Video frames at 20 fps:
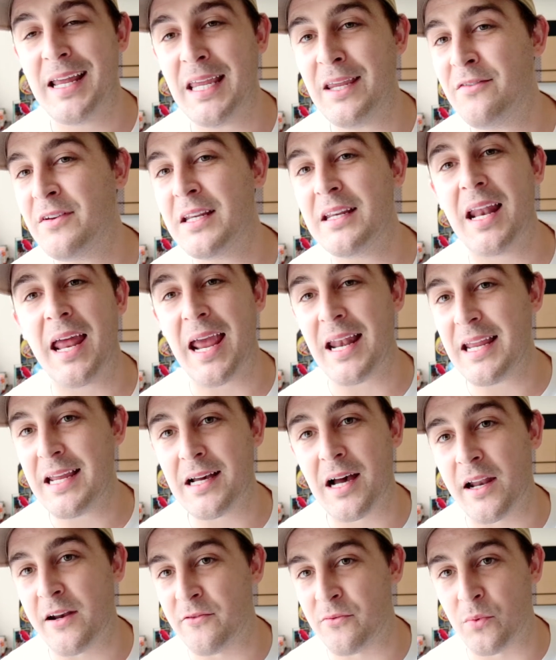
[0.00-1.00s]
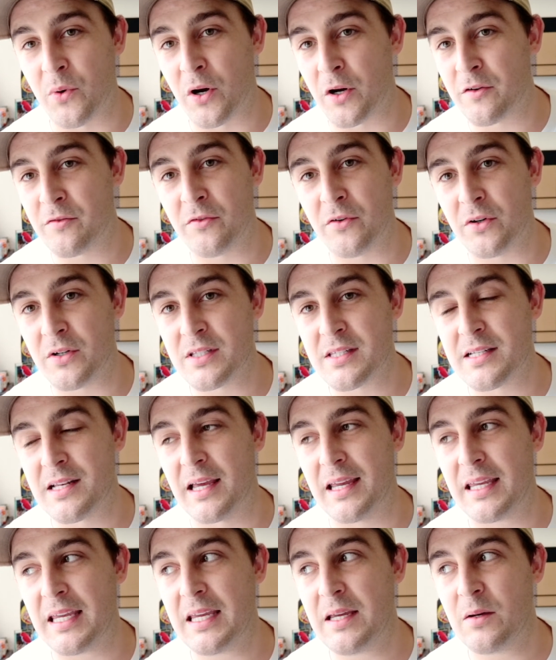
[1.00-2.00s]
even in any kind of workforce.
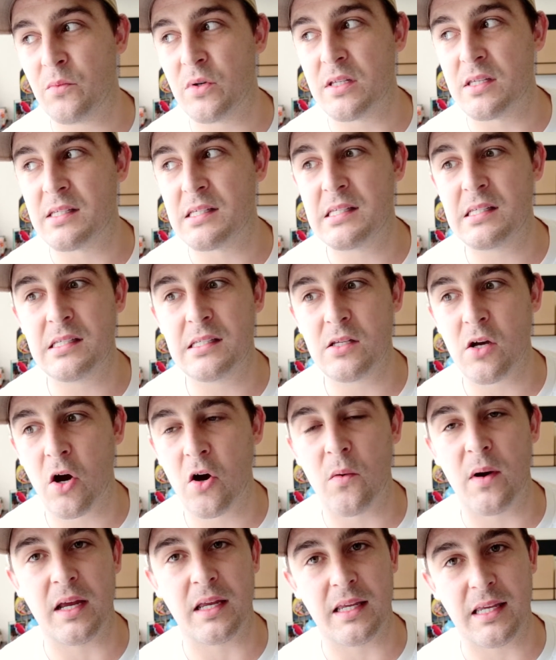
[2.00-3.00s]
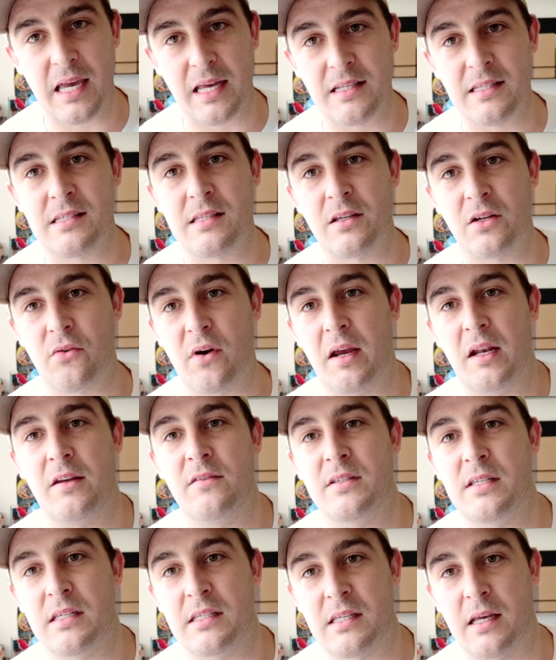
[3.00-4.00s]
Like, it was so against the grain
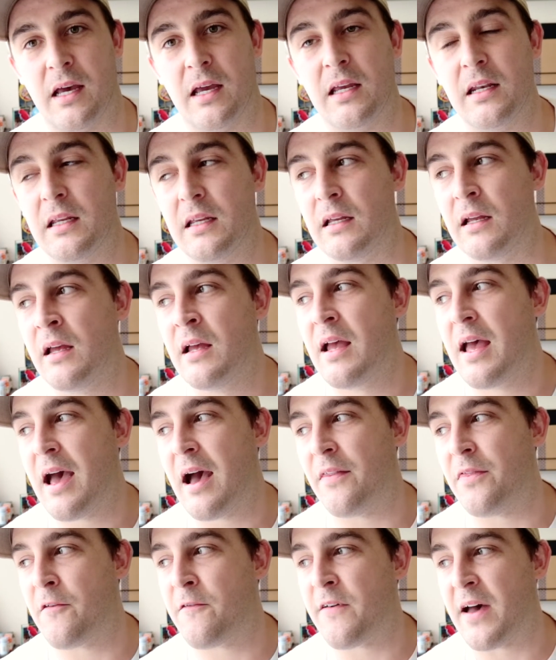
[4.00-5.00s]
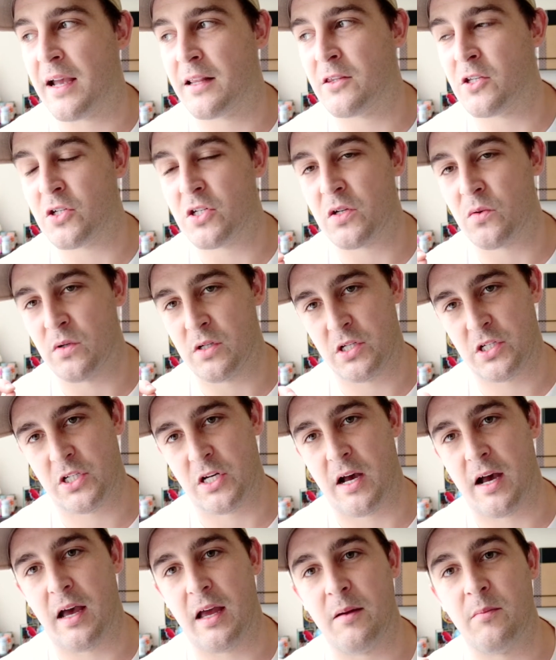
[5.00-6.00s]
of society, and the fact that she was
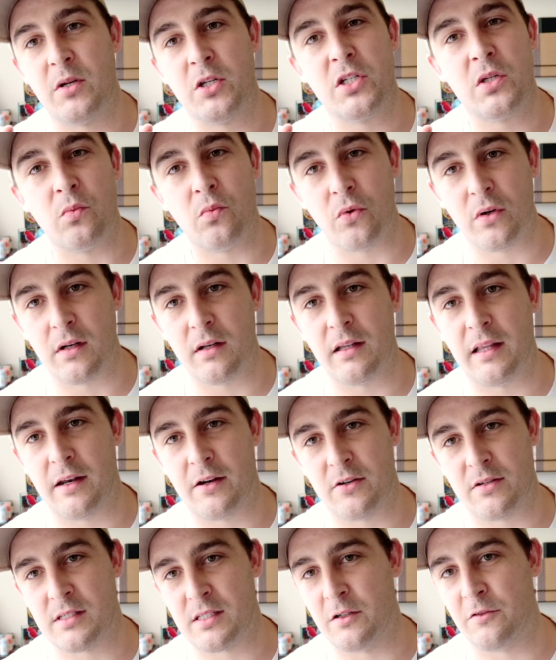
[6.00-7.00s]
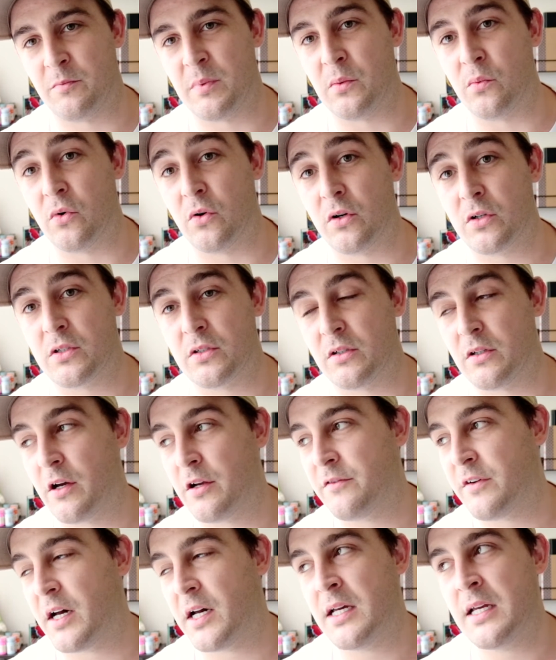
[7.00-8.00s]
shy but she wouldn't let herself be walked all
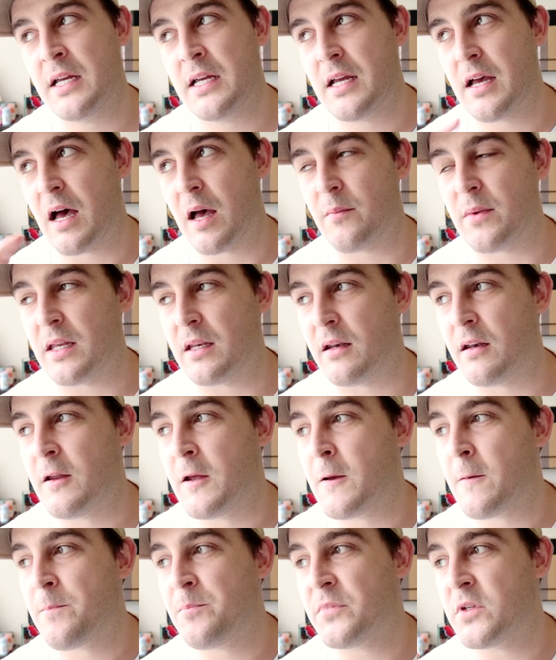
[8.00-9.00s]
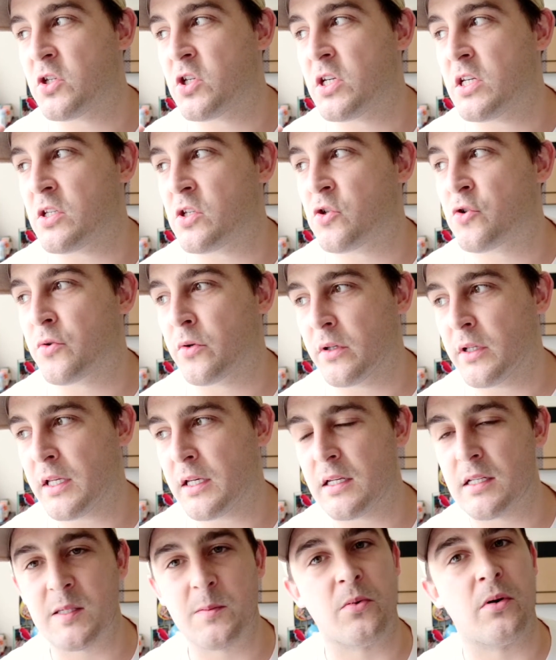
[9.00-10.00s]
over. I mean, she's truly
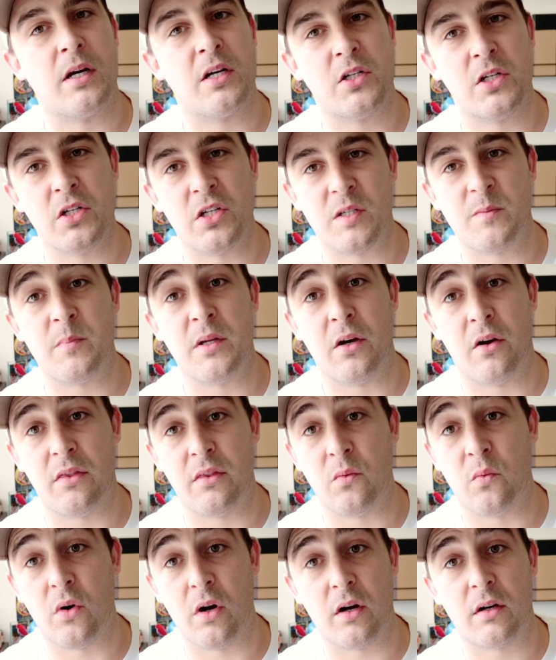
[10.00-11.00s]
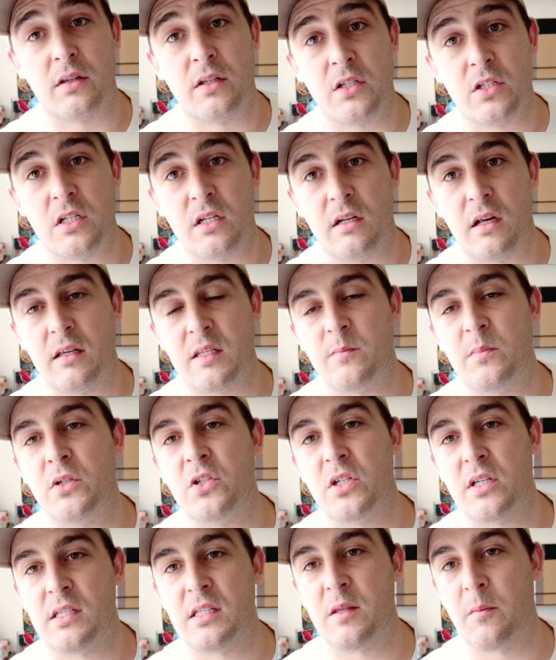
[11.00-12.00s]
an inspiration just beyond the work that she does, but
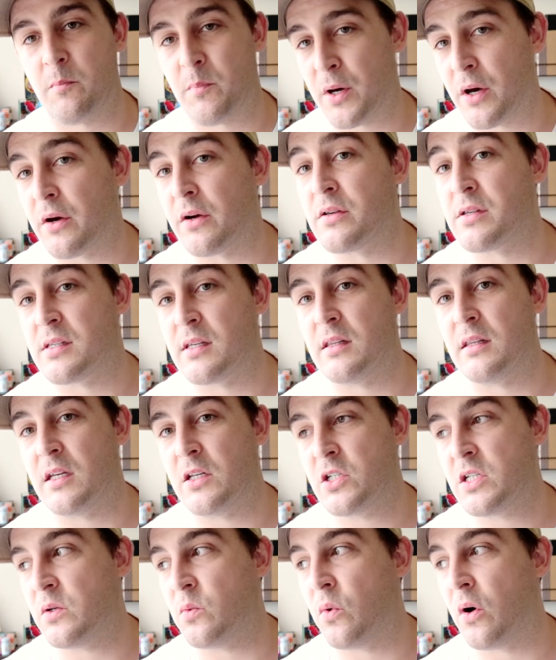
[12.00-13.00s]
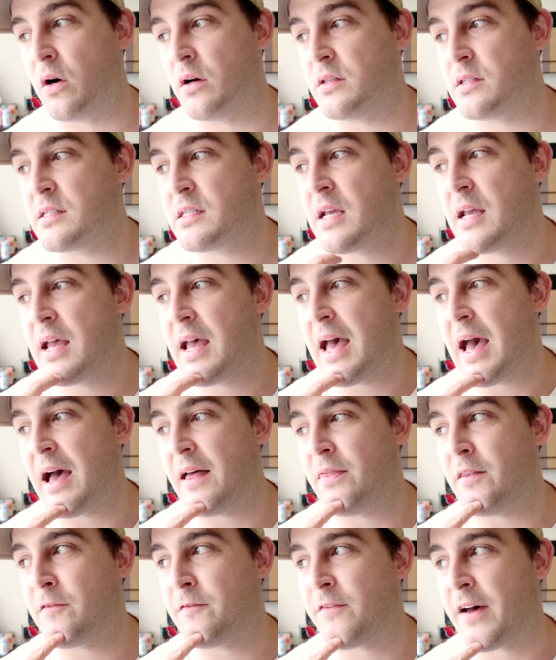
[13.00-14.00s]
just the person that she was,
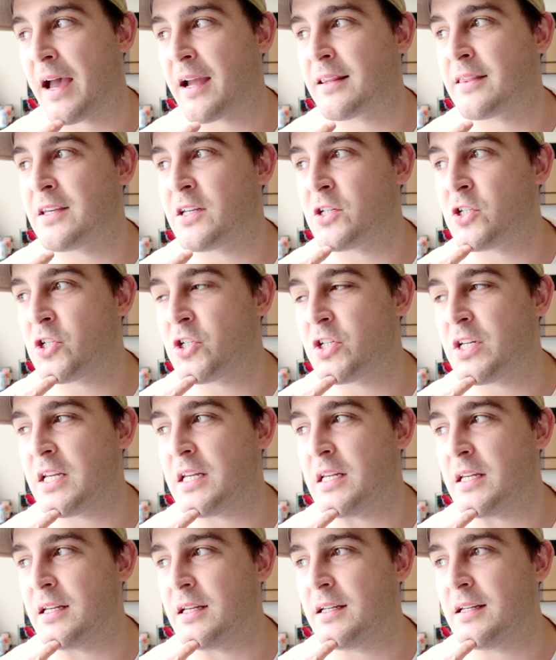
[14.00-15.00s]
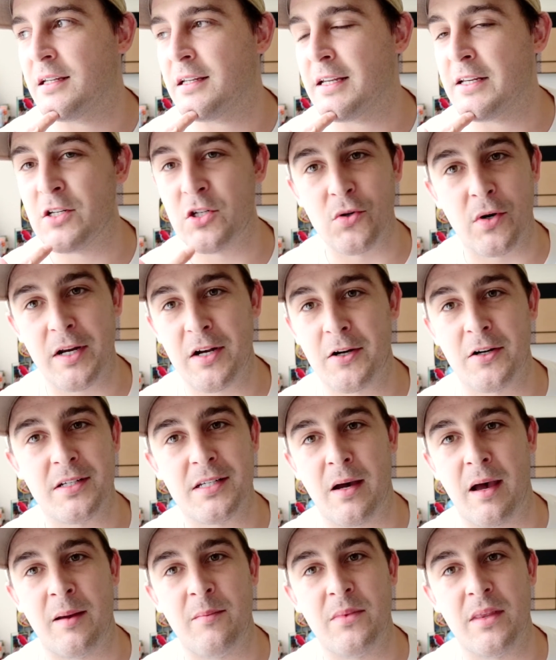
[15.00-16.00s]
and the fact that she enjoyed her
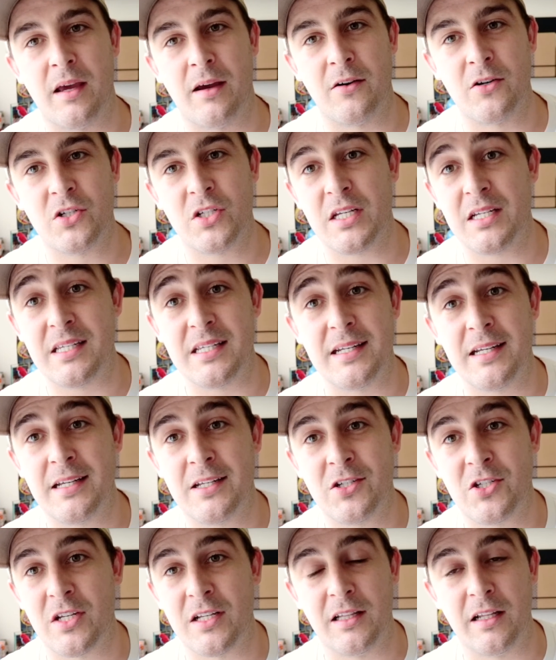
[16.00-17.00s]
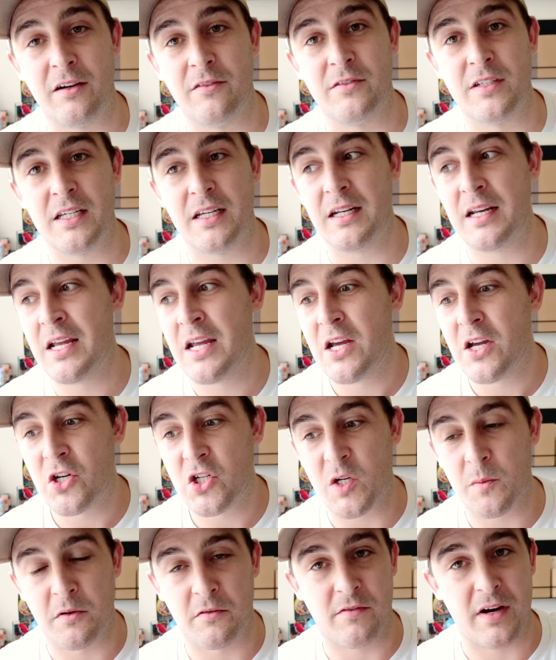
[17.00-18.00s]
time there. She did it, she loved it,
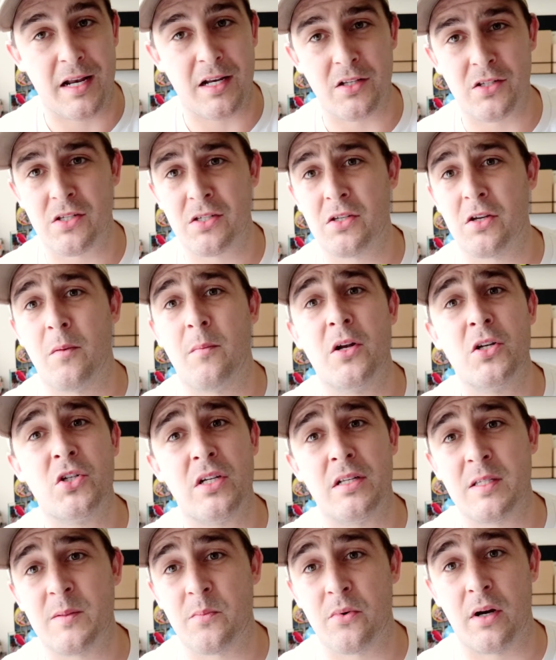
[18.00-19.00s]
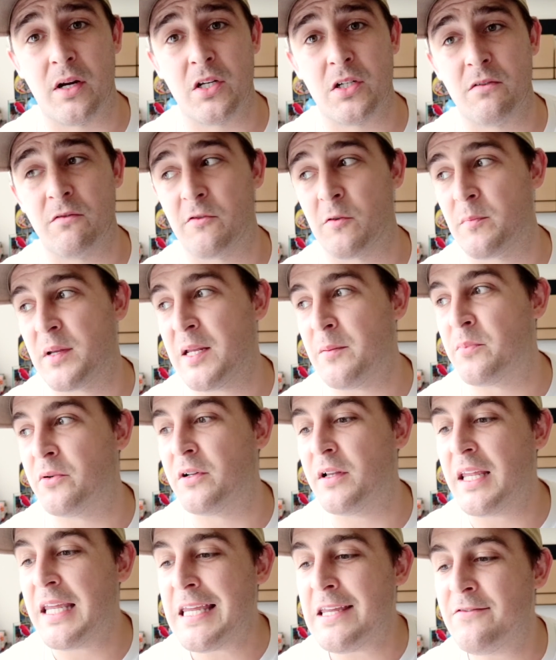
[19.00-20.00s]
she provided so much inspiration for
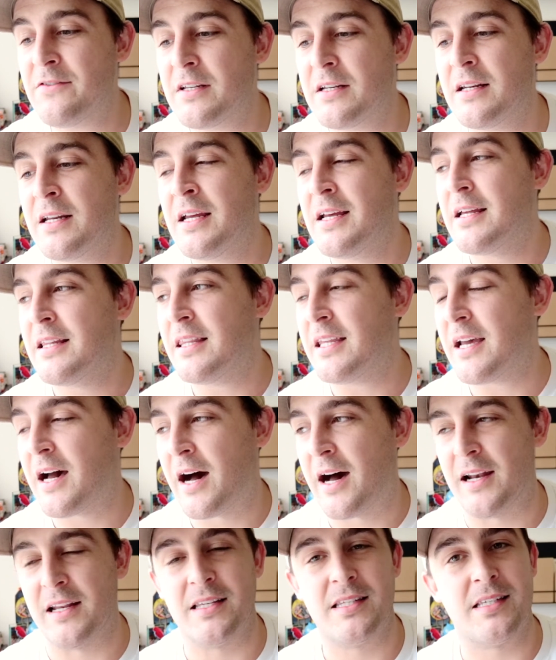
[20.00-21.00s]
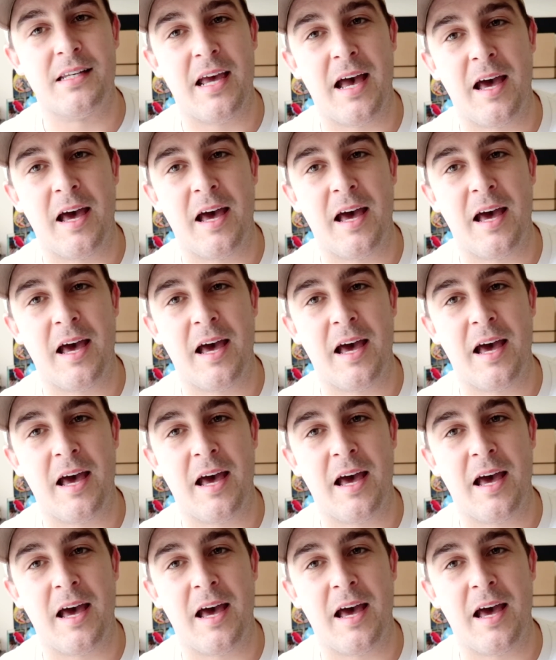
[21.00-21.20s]
people, even the artists and